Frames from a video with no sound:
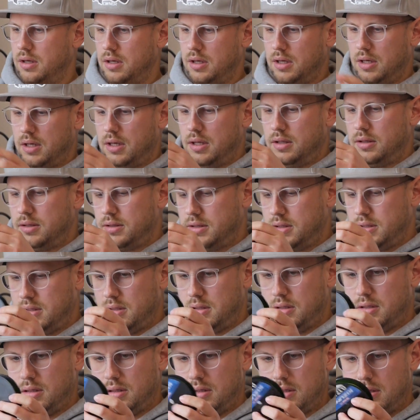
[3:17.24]
And
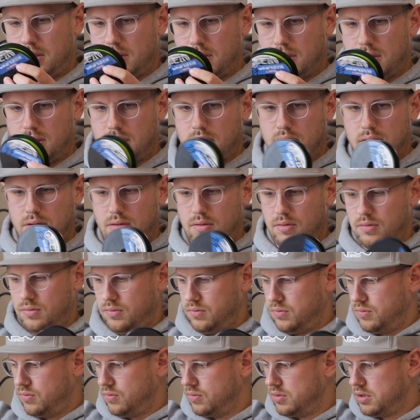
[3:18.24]

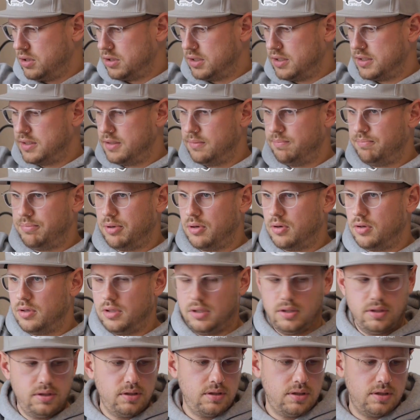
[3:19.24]
what is
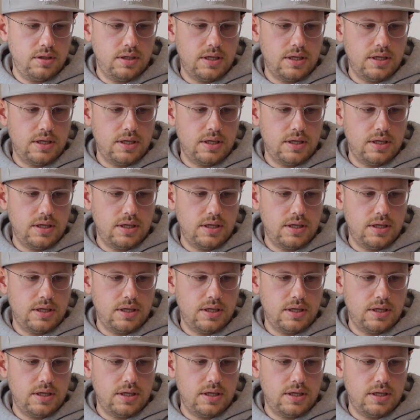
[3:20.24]
important